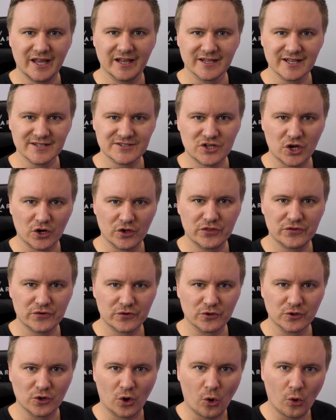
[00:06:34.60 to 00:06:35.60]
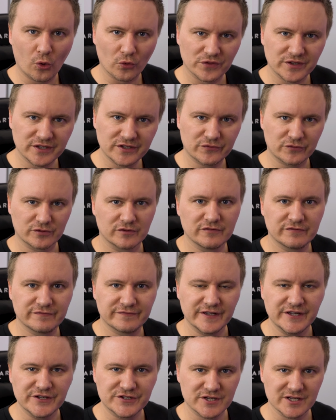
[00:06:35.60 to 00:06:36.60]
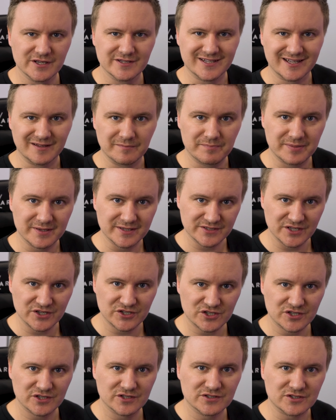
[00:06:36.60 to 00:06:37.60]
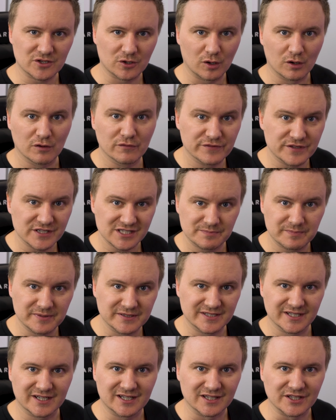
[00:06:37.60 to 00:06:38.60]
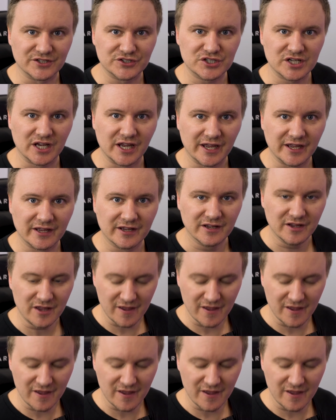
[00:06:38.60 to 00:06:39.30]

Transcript: let's go through all the different features and positions of this particular chair.